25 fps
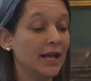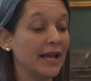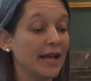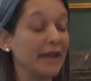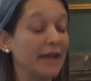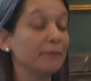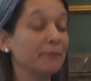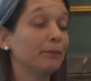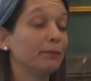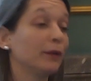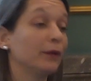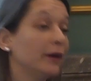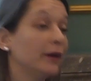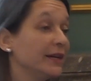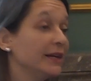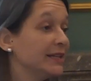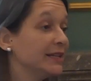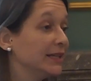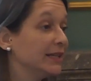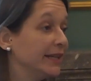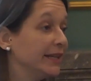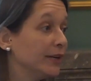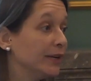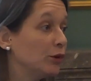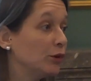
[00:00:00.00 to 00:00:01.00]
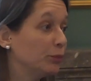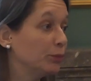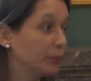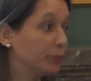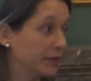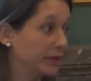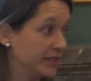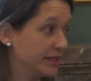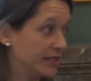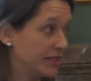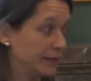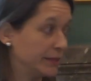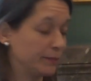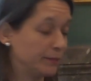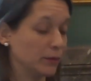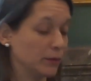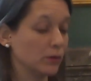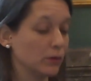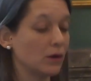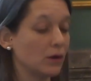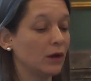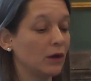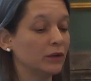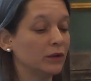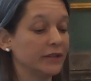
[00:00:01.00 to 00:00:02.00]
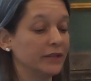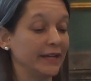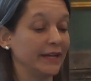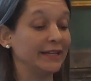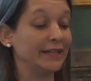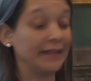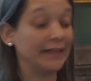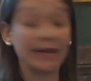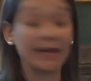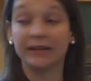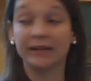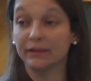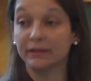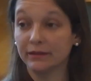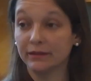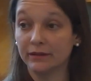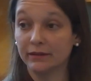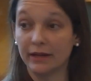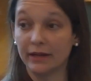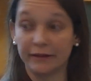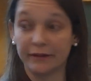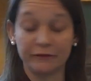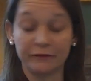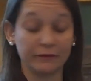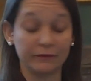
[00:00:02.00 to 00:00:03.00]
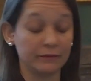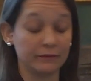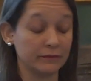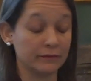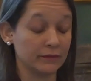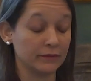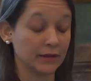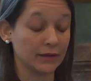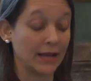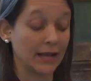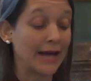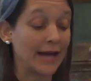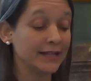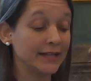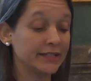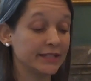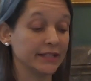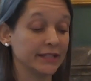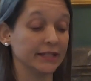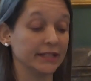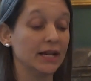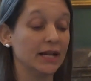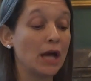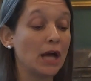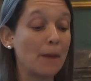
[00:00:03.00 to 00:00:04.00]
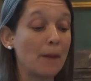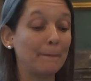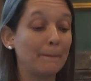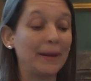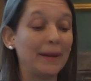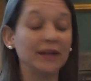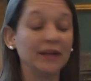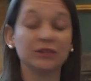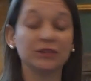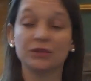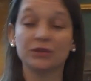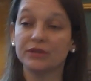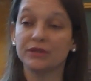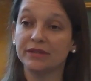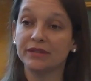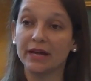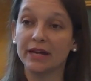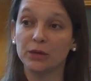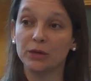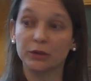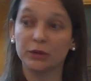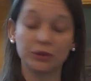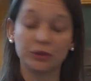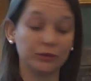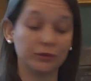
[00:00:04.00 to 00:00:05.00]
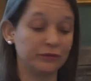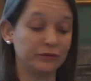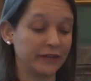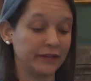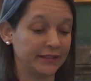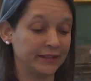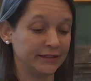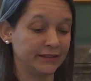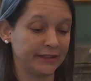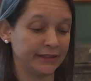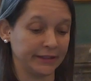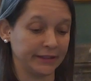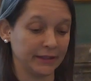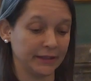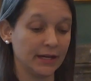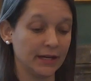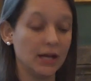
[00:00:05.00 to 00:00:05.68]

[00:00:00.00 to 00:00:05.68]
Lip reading: employed a legal principle called in Latin, partus sequitur ventrem,